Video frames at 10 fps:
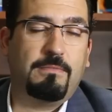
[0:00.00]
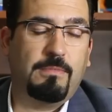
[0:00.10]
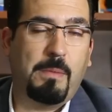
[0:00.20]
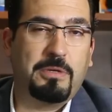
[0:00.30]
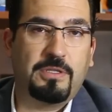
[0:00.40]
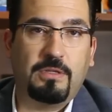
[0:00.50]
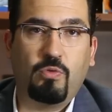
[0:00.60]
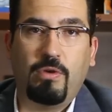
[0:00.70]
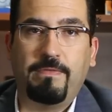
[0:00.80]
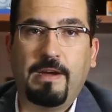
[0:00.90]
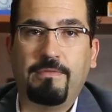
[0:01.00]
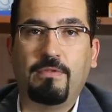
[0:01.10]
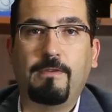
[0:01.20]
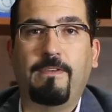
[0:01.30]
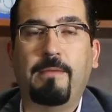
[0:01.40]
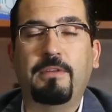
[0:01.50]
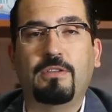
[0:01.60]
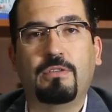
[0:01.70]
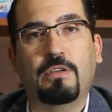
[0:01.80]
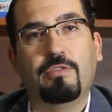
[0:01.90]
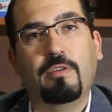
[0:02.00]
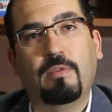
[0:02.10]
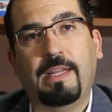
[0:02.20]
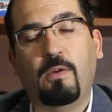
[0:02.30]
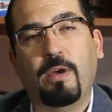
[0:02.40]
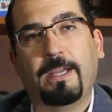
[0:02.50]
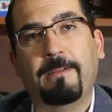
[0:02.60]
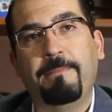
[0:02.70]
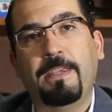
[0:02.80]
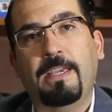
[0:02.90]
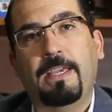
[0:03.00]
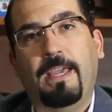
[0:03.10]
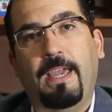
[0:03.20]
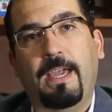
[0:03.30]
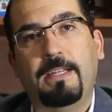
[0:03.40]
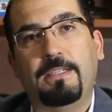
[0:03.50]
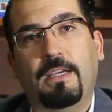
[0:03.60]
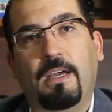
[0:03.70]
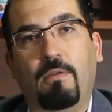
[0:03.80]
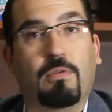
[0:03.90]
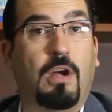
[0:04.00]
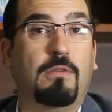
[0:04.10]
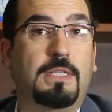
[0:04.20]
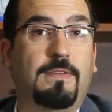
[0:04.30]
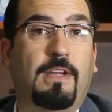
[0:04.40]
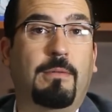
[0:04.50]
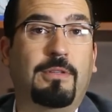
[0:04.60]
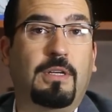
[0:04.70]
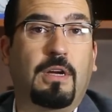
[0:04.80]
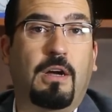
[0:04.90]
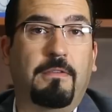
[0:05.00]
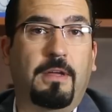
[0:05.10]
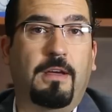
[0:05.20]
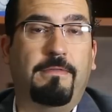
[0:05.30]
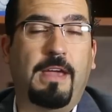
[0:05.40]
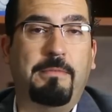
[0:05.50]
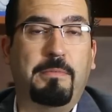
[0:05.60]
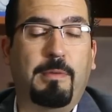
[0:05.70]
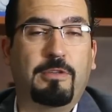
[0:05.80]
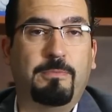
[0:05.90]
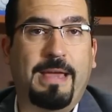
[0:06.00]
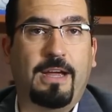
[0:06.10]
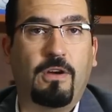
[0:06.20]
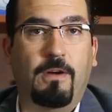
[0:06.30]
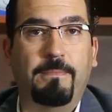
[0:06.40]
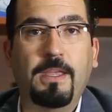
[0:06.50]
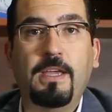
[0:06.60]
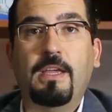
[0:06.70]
Remember, it's a 25-35 minute surgery, really quick, and we're always available to call family members back home.